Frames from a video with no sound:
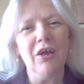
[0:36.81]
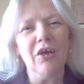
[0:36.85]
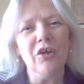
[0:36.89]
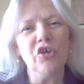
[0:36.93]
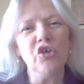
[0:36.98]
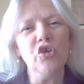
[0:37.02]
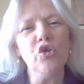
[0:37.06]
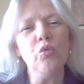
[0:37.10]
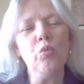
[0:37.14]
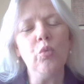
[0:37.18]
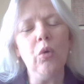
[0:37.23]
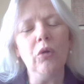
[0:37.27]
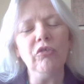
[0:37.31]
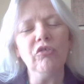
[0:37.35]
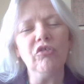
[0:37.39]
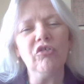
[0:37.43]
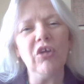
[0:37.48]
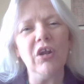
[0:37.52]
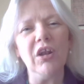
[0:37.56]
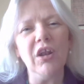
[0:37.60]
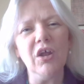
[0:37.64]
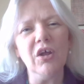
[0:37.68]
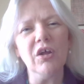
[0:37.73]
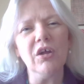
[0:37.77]
You want
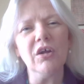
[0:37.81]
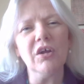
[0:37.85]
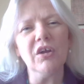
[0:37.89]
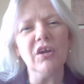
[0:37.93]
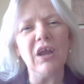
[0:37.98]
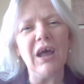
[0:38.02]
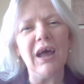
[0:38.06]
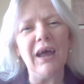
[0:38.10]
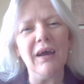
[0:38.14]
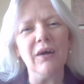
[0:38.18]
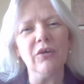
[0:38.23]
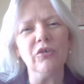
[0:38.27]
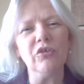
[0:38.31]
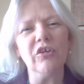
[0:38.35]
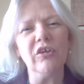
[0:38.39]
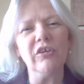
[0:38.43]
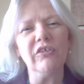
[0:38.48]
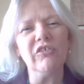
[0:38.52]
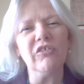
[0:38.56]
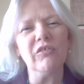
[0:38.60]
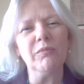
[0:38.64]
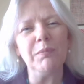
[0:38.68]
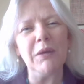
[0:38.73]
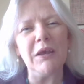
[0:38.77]
to learn how to
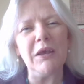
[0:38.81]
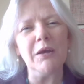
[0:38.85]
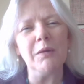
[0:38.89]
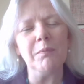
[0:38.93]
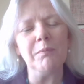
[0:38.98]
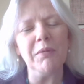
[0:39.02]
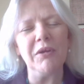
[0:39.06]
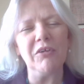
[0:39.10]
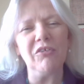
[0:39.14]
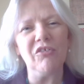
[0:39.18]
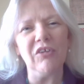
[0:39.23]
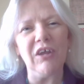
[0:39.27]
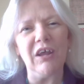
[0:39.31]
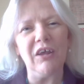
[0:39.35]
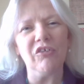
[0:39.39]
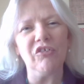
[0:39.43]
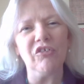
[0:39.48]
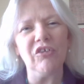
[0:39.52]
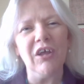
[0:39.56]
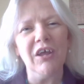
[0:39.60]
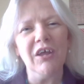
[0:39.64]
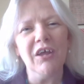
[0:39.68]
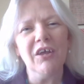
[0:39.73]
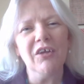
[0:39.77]
speak business